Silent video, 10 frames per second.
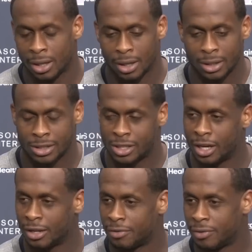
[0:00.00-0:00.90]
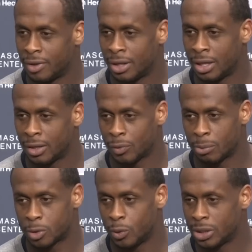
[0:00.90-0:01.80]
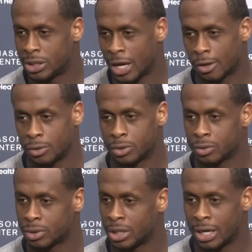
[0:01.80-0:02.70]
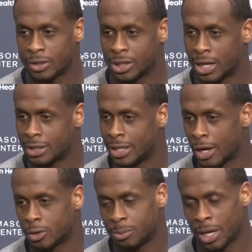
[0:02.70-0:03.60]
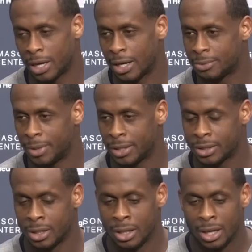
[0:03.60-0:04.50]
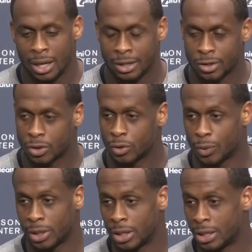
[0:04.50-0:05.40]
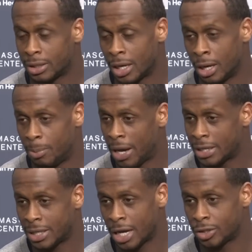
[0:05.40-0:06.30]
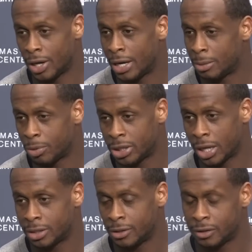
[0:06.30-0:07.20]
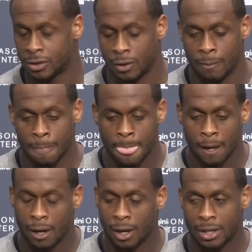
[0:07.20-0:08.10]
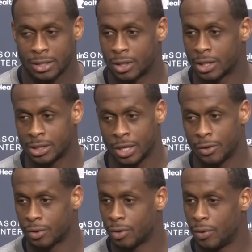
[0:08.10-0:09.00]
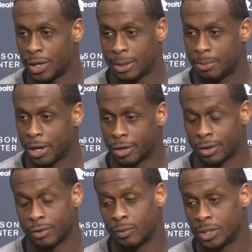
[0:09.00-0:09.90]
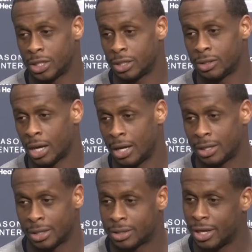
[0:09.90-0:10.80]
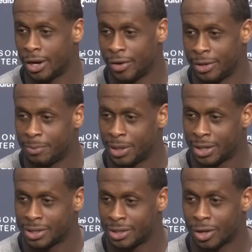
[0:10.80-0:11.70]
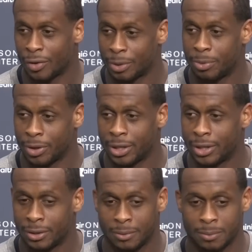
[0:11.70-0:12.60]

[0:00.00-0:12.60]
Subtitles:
He's tough. He can run between the tackles, get outside the tackles, make guys miss. And he's also a really good pass catcher and in protection. And so he's going to continue to grow and get better, which is, I think, scary because he's already pretty good.